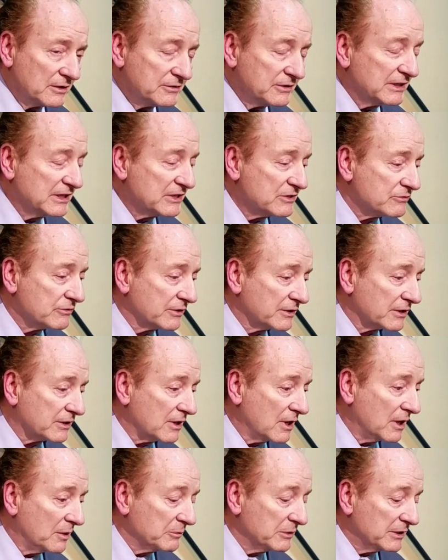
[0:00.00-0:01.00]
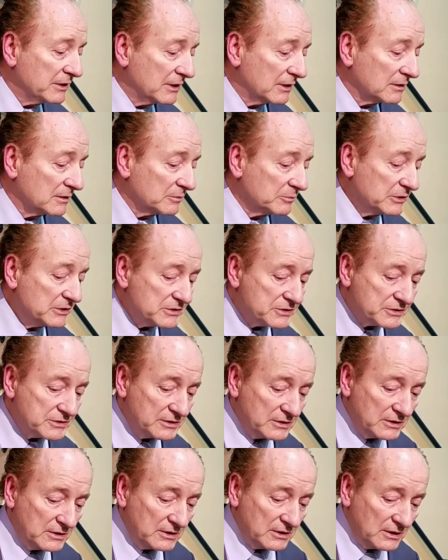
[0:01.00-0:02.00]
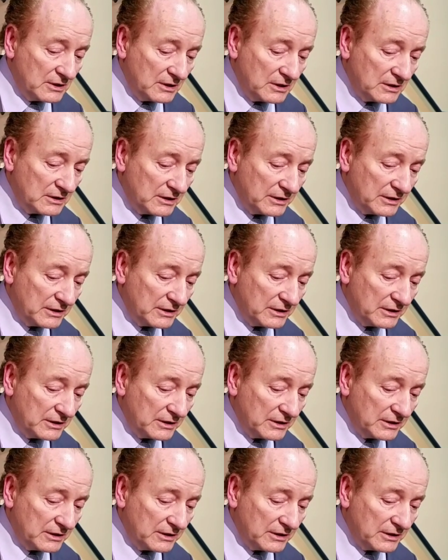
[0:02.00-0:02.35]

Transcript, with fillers: these are the common elements, and